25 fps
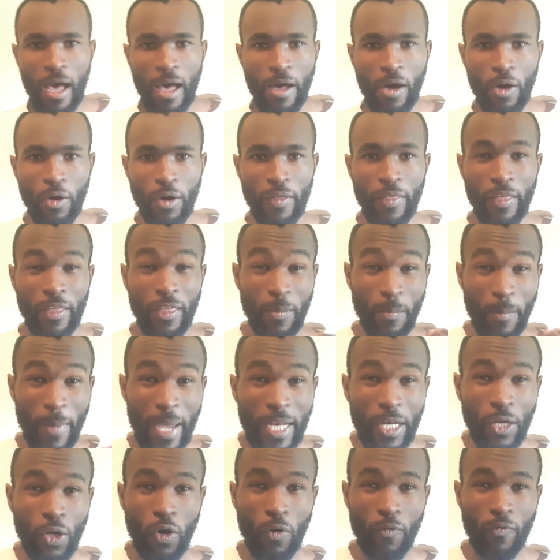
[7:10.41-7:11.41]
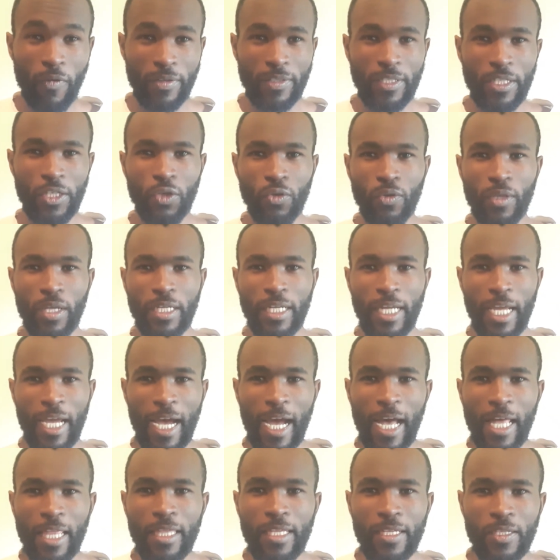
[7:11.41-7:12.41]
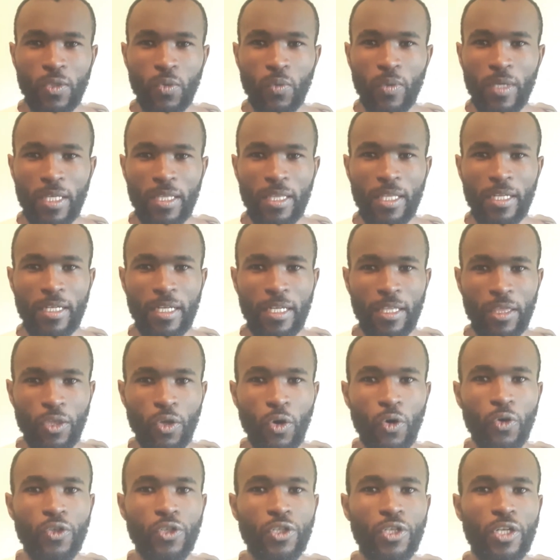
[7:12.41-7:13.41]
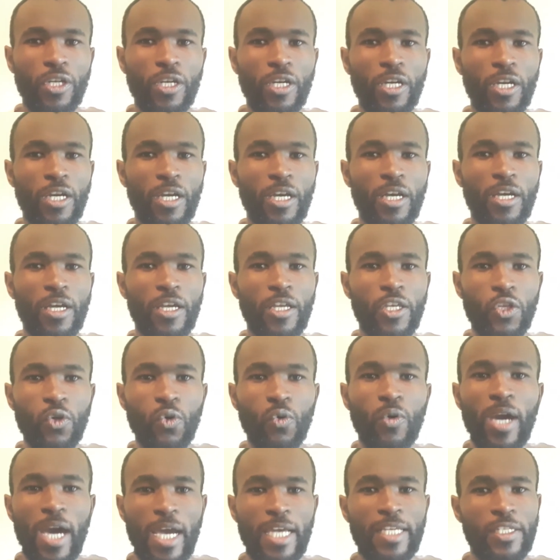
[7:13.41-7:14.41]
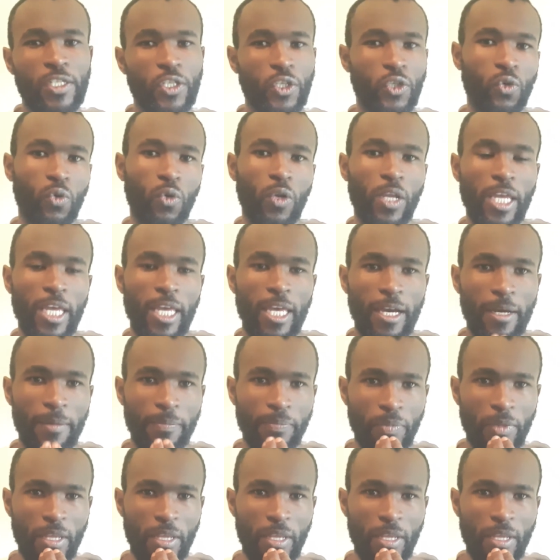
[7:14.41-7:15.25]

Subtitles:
or rather the main conversation that I had this week that I thought you guys should hear.